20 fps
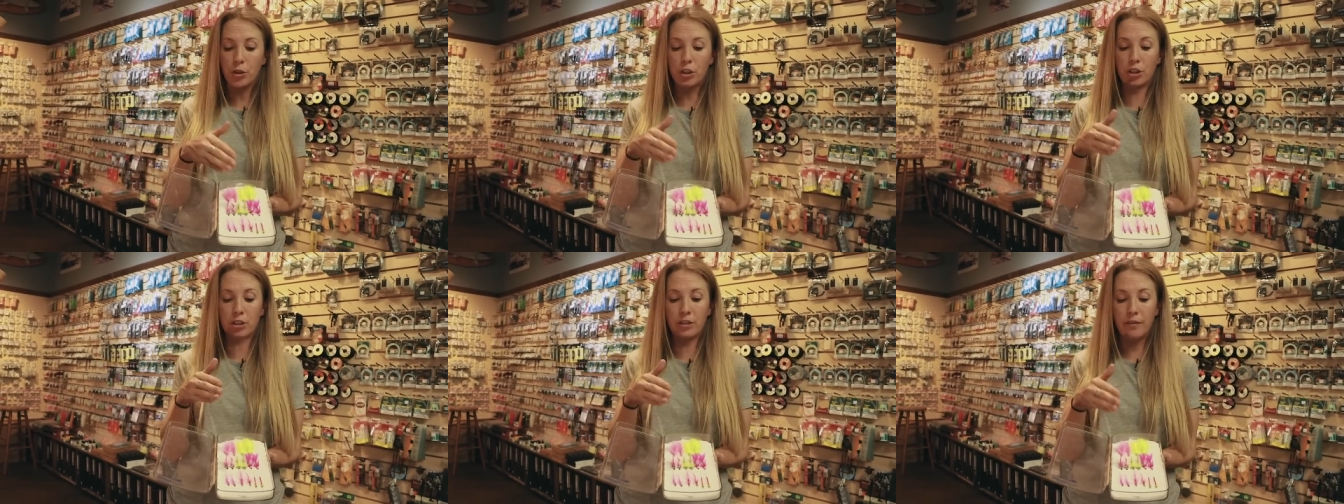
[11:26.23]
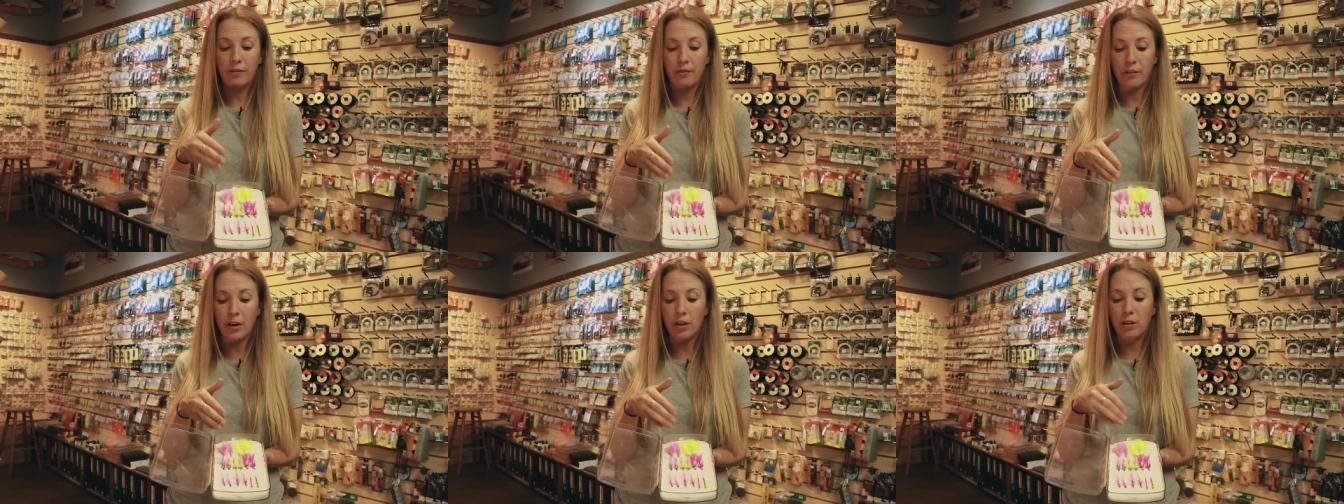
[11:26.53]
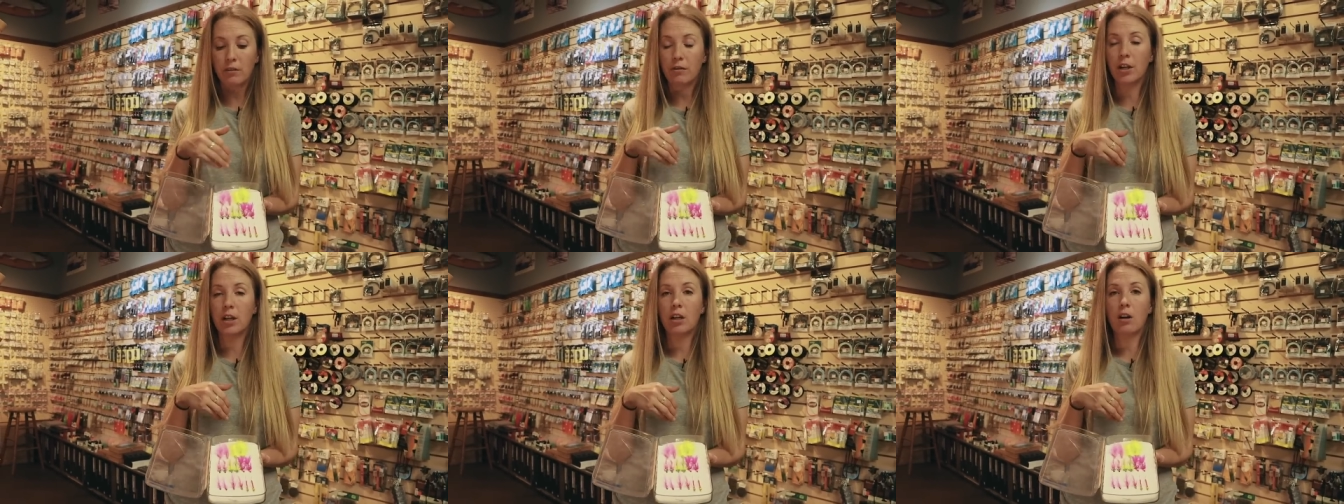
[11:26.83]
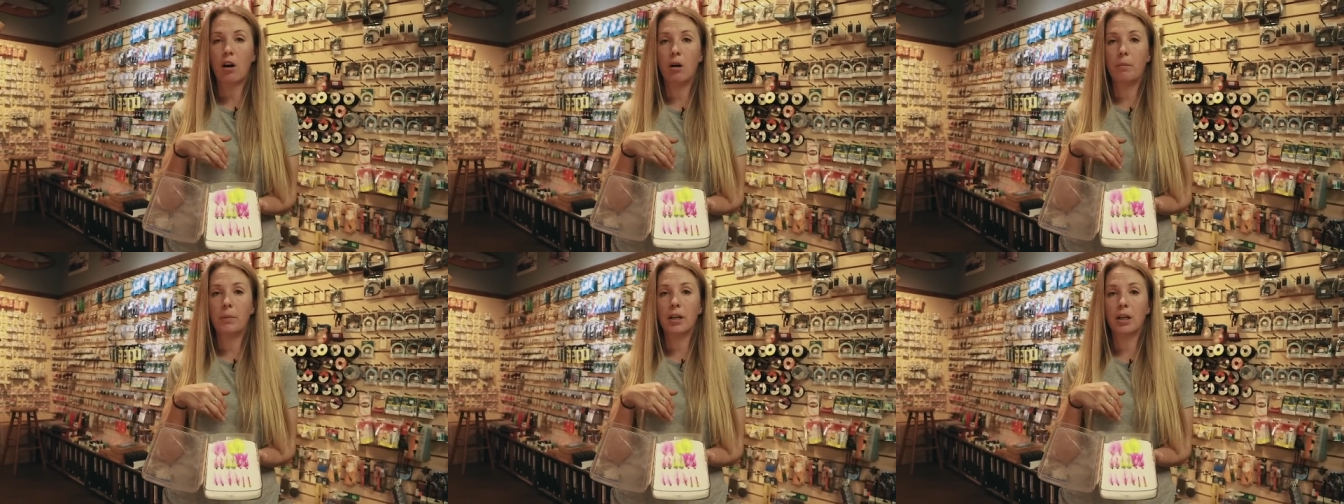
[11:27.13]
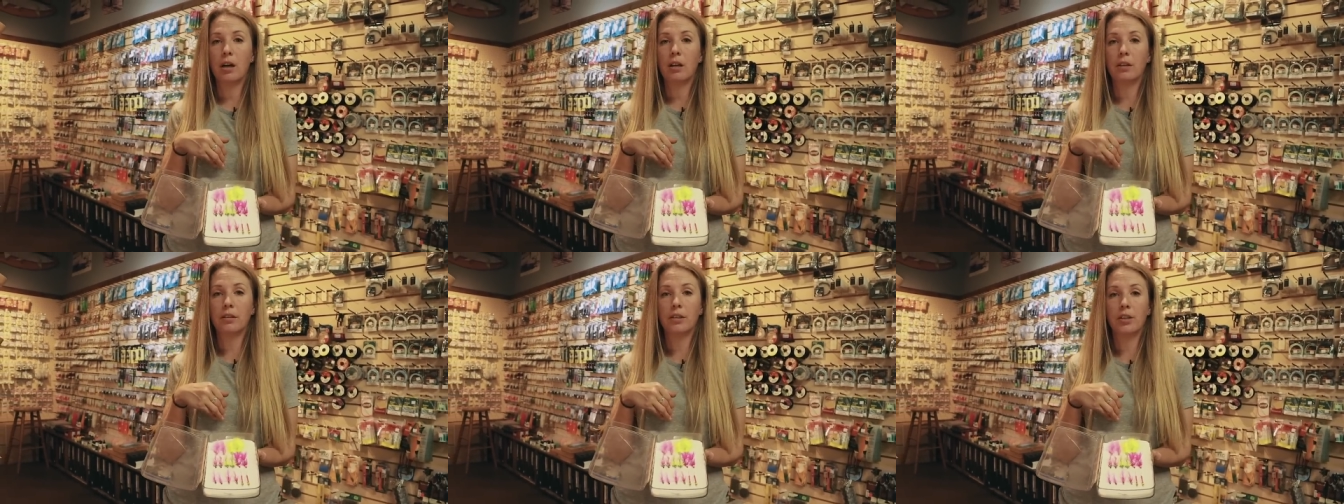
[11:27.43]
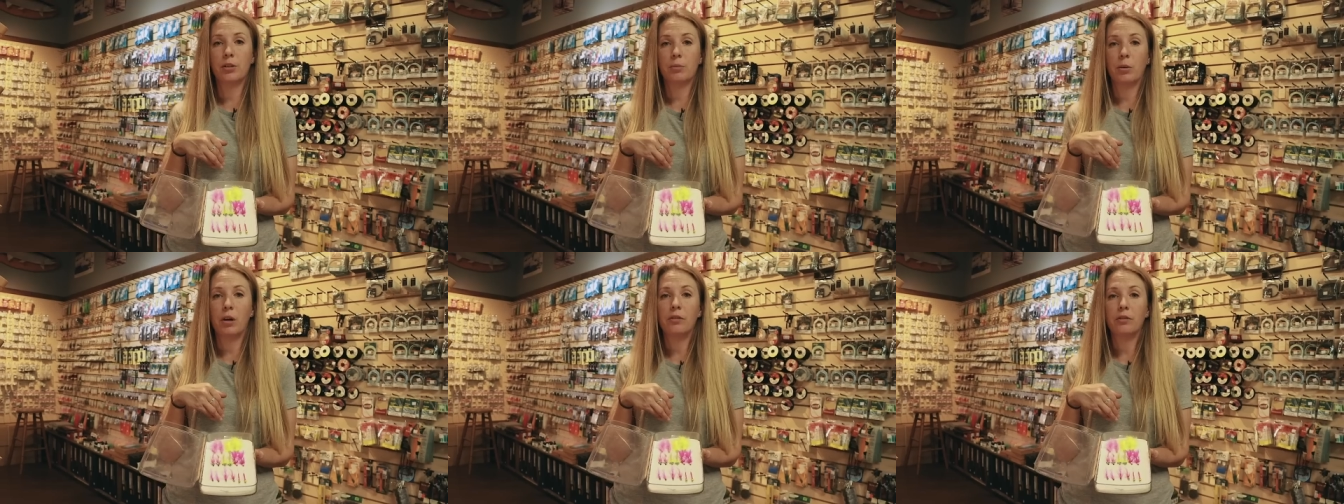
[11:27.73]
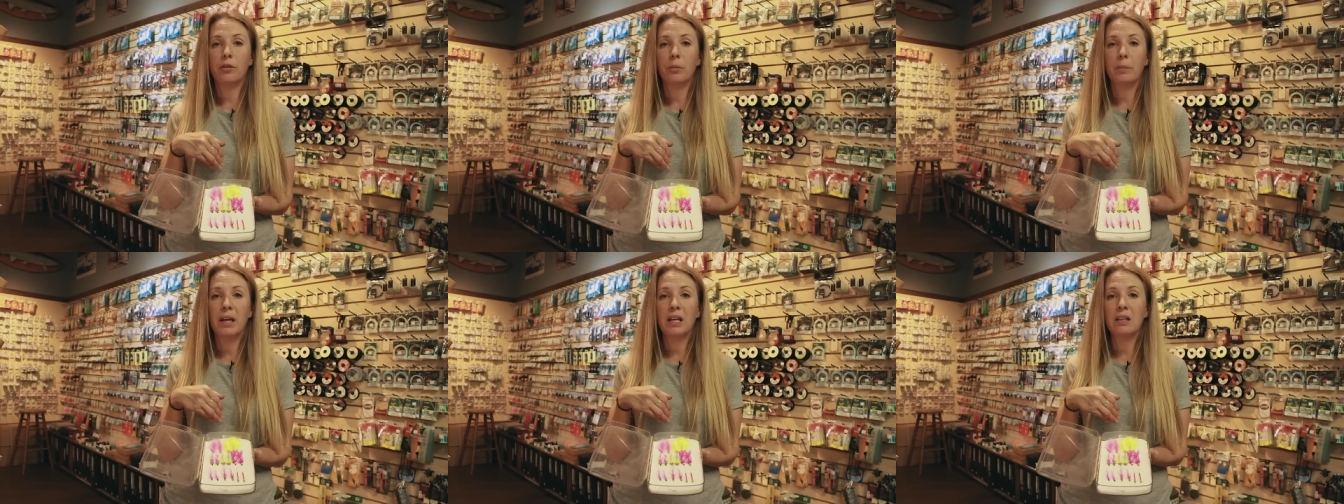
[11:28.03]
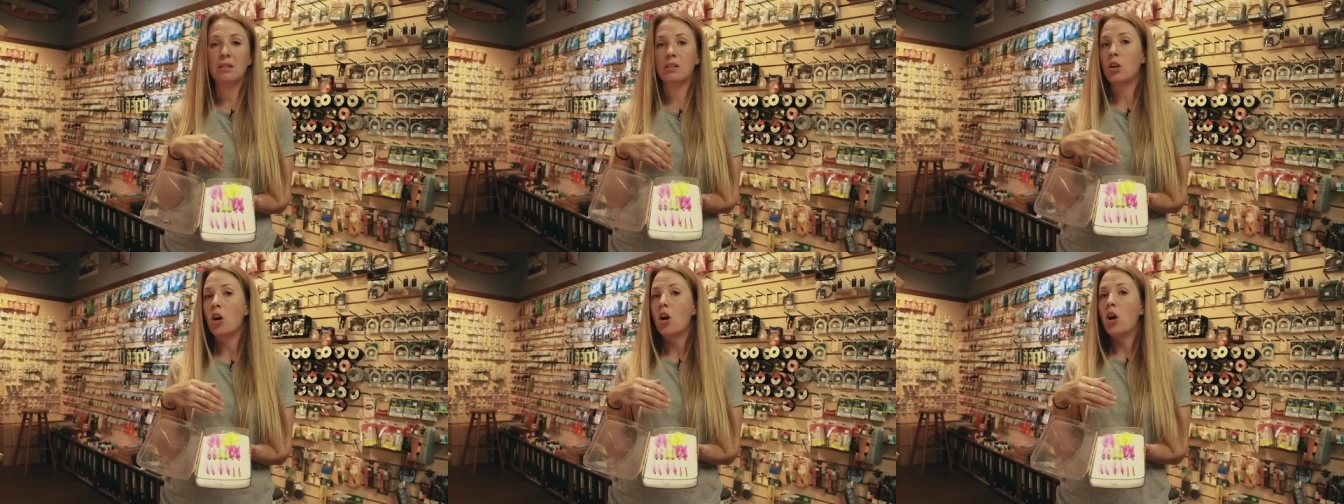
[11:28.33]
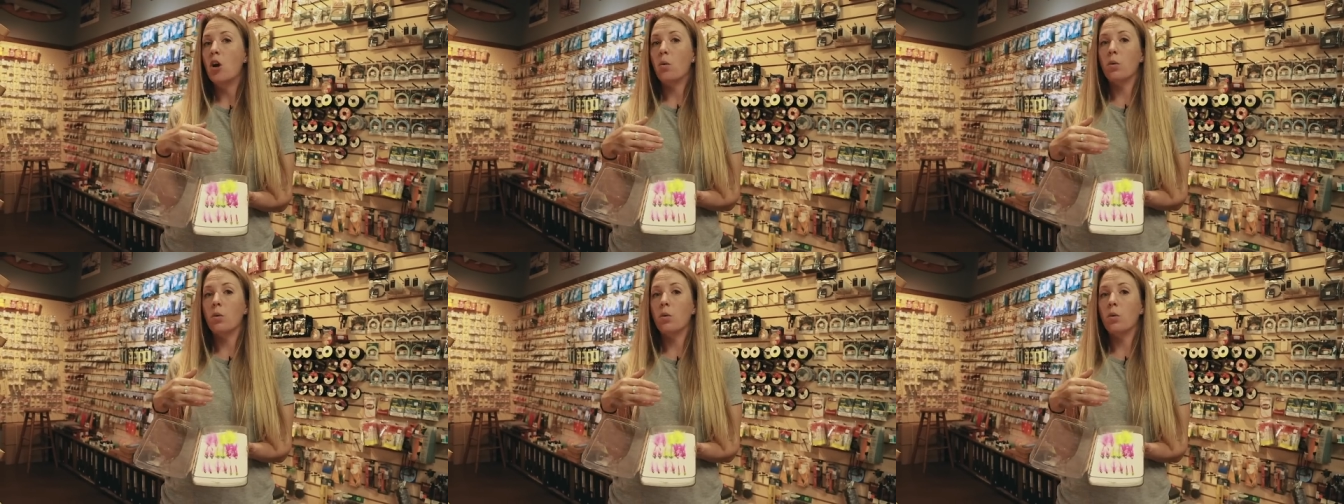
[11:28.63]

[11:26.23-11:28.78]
which is a very, very common color as well for pinks,